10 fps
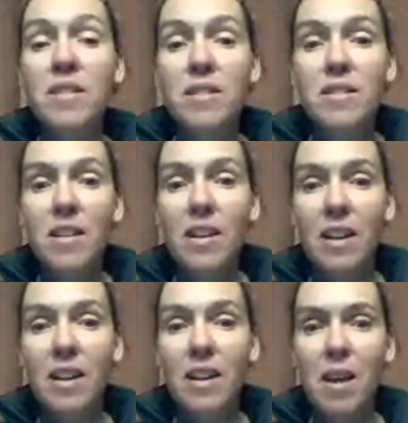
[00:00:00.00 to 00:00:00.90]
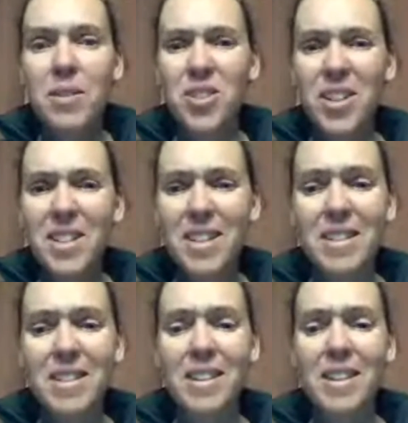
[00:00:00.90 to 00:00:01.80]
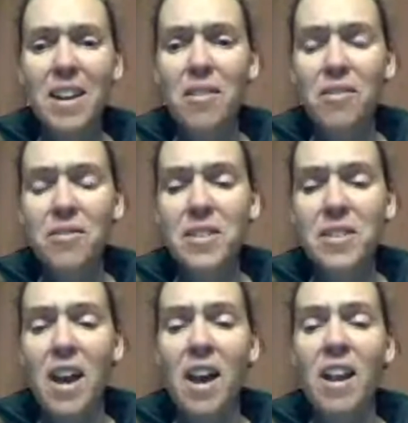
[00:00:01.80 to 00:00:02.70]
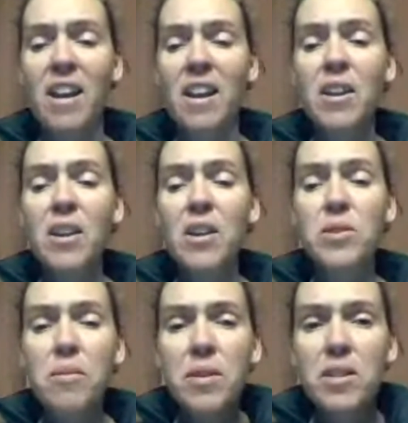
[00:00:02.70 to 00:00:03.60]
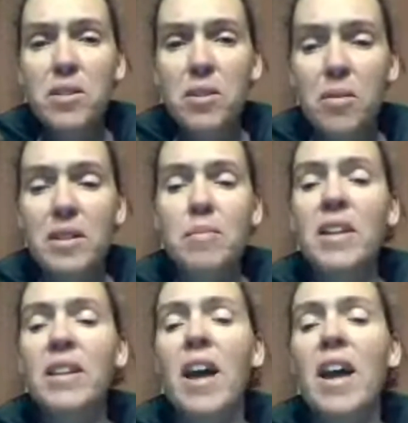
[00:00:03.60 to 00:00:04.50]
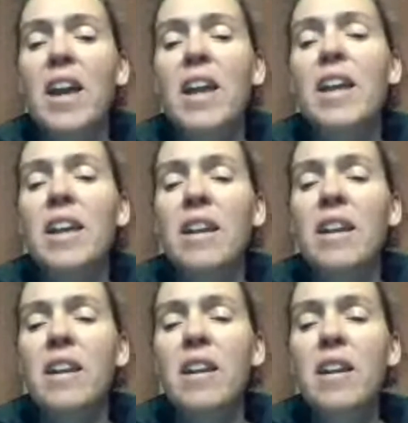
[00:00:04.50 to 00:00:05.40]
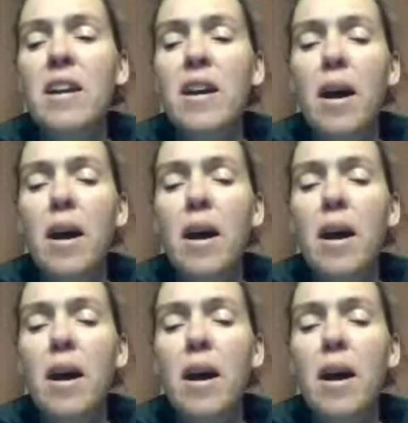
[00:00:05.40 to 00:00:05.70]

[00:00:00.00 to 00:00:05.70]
because it came to Jesus as a gift, and so I wanted to know what it smelled like, and